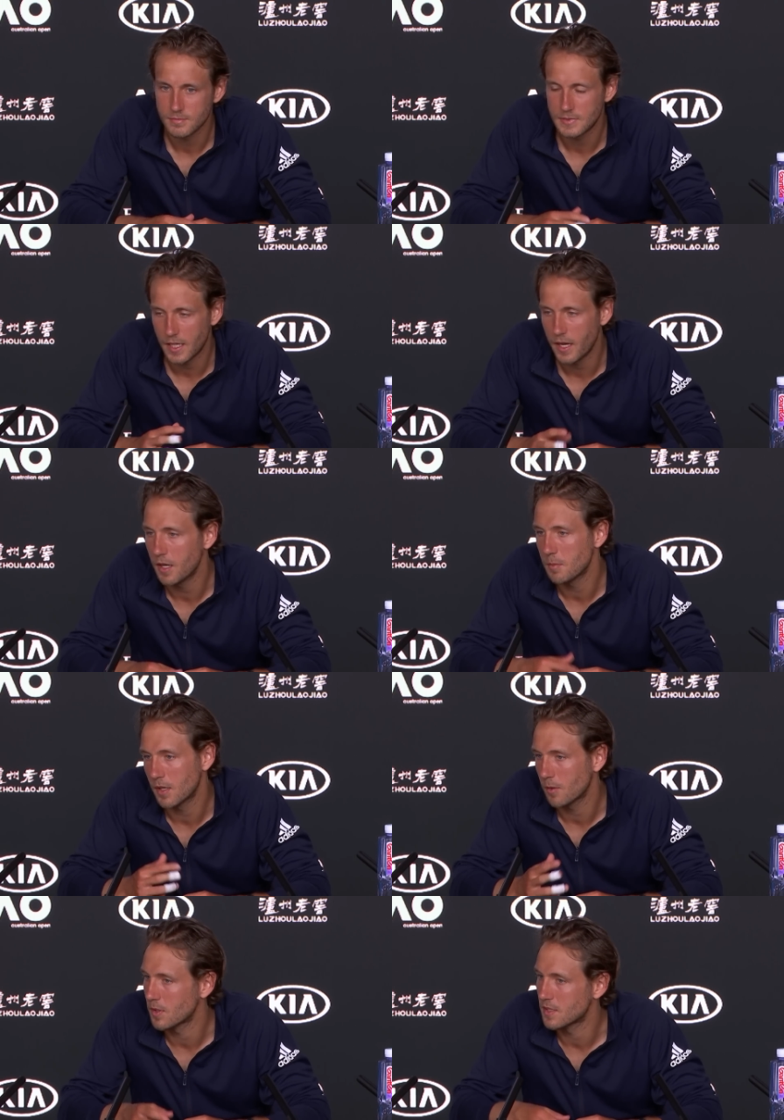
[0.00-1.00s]
tired,
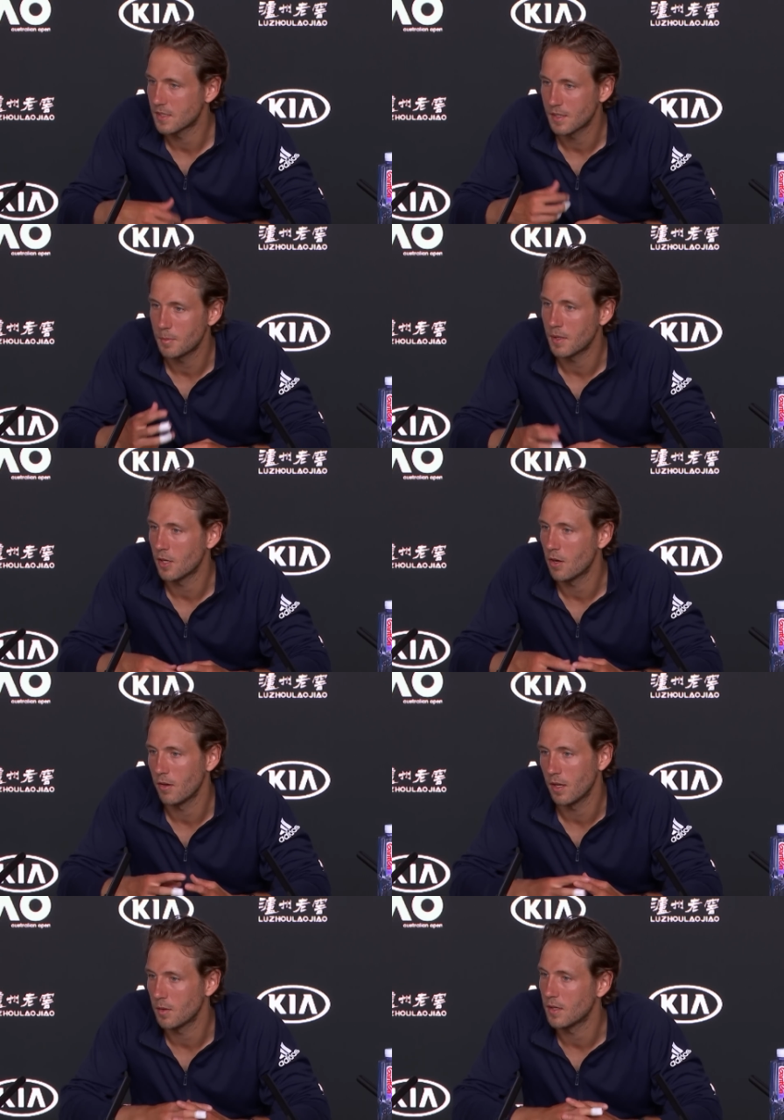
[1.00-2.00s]
but I was keeping
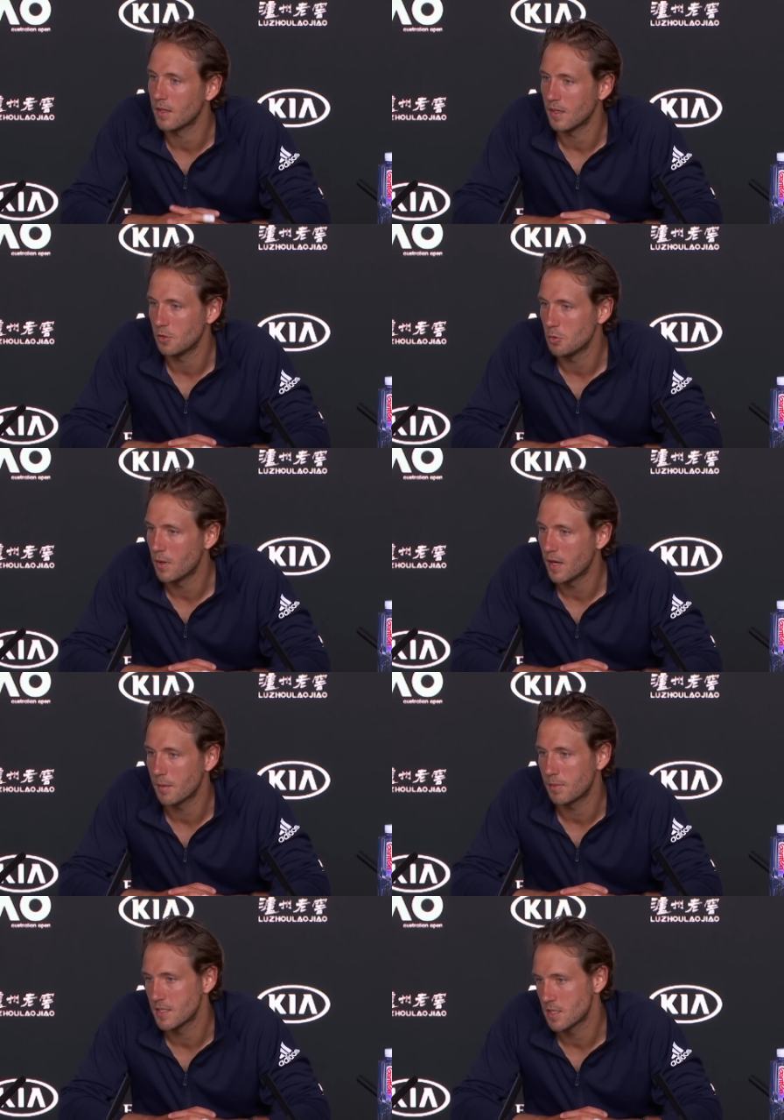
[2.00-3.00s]
going in, in Dubai.
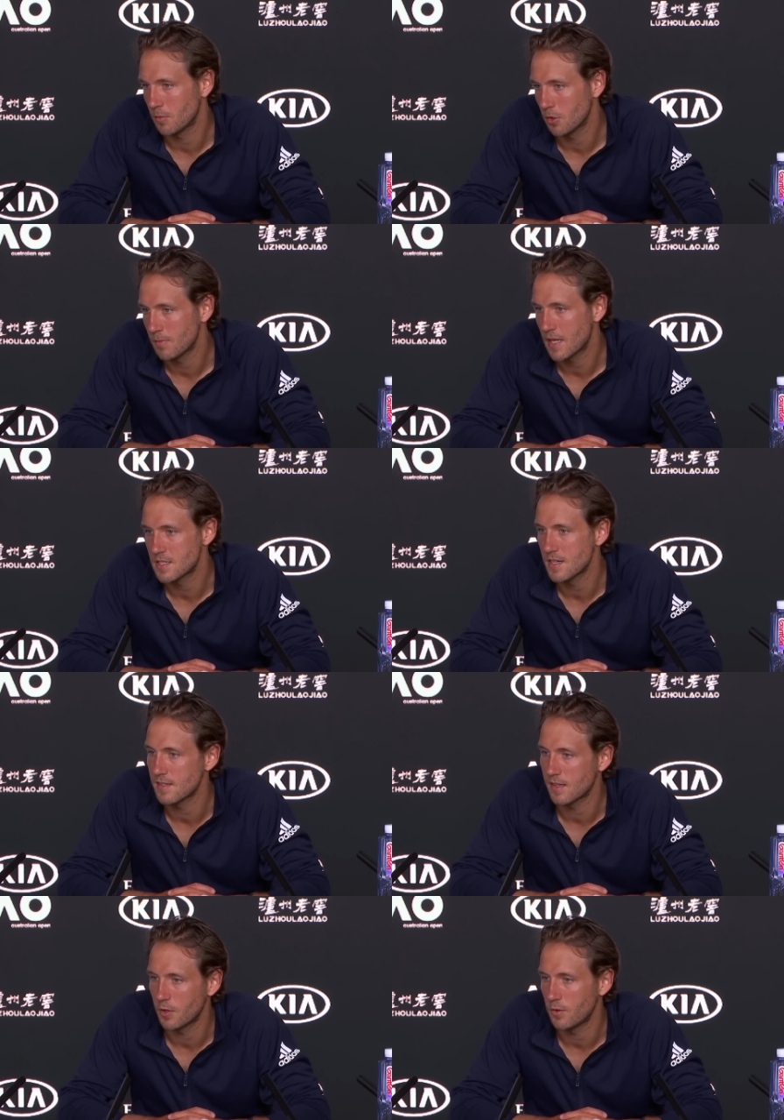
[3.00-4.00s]
I played some good
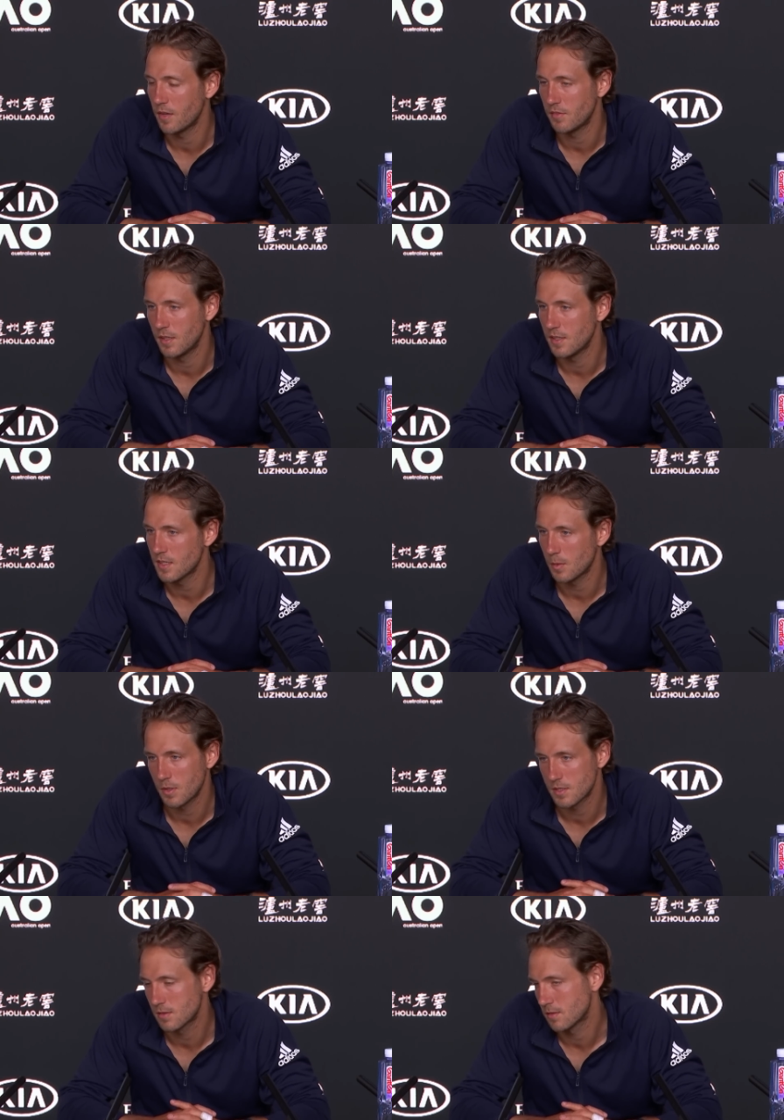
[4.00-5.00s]
matches, and I arrived in India and
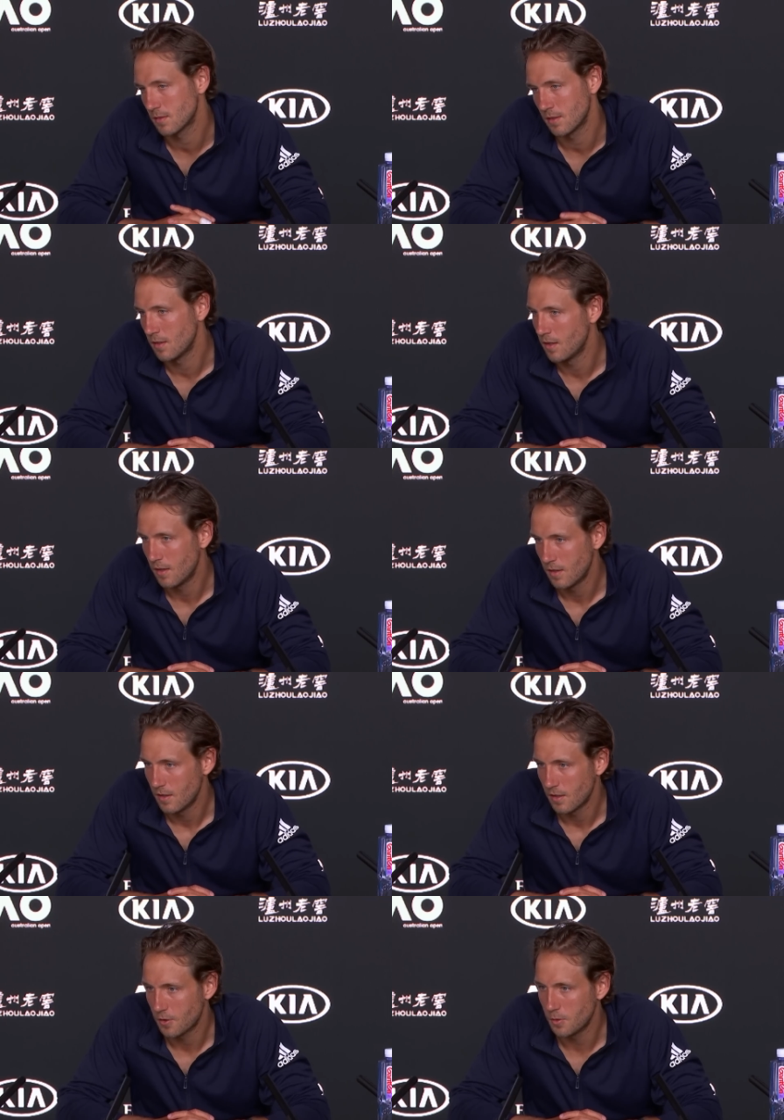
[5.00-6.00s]
was
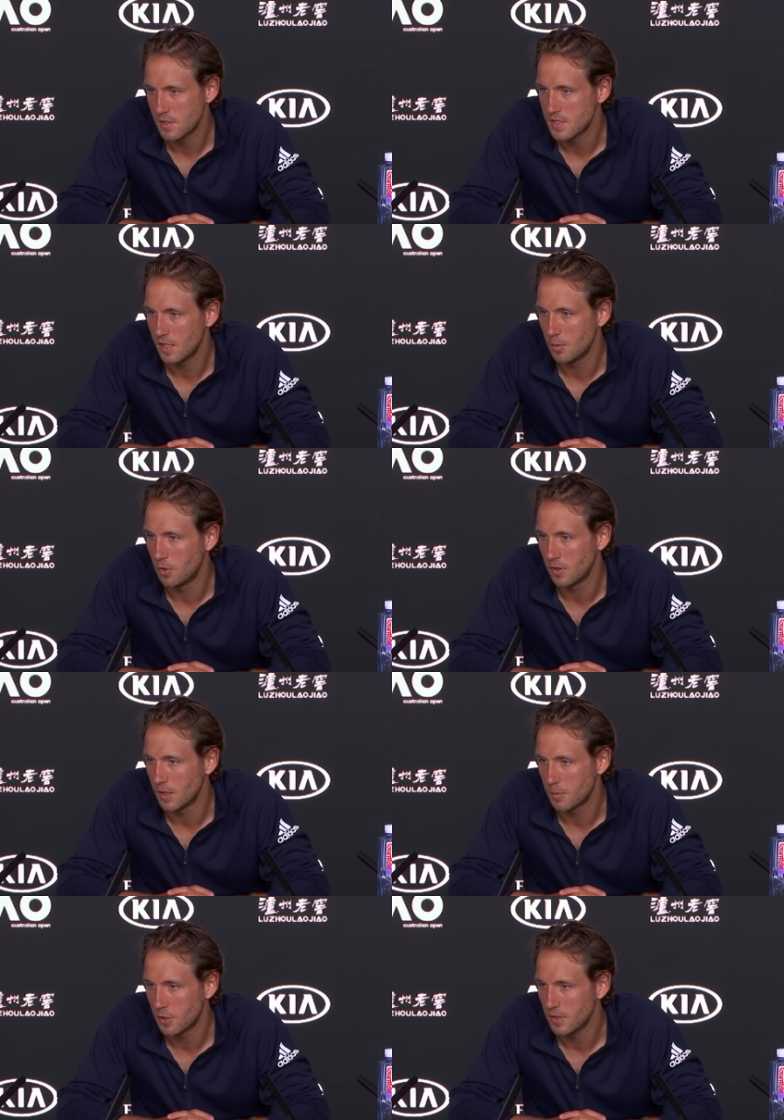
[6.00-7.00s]
couldn't see the ball
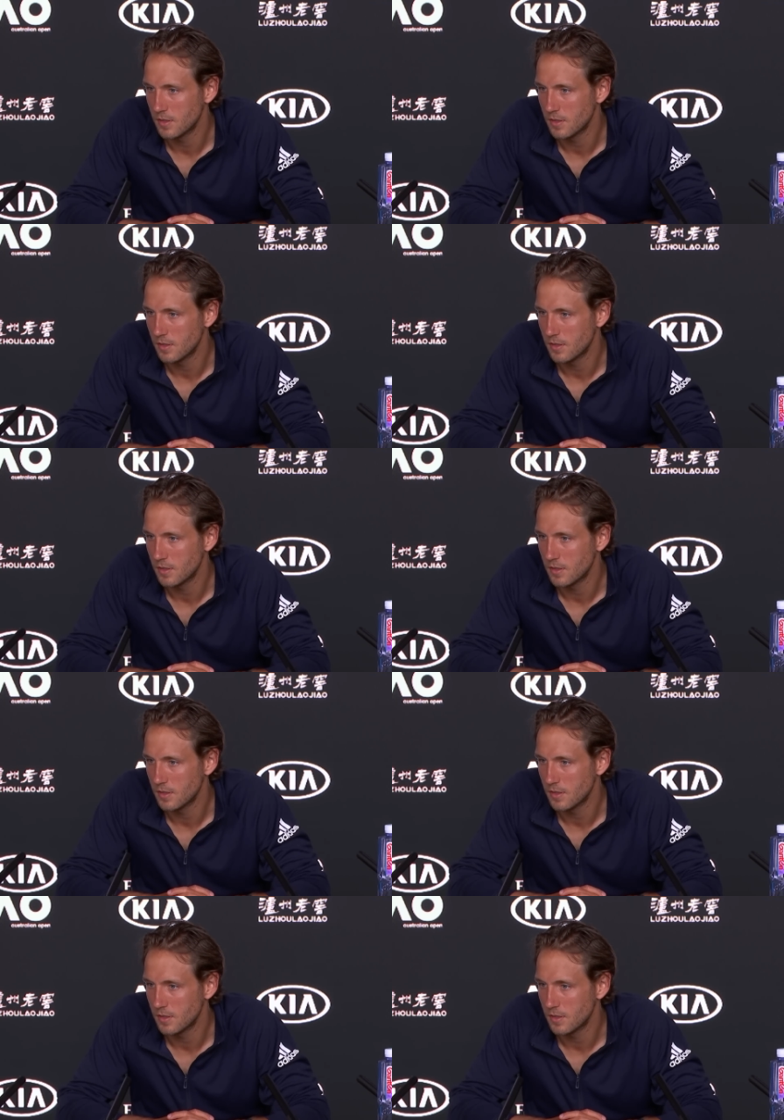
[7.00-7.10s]
anymore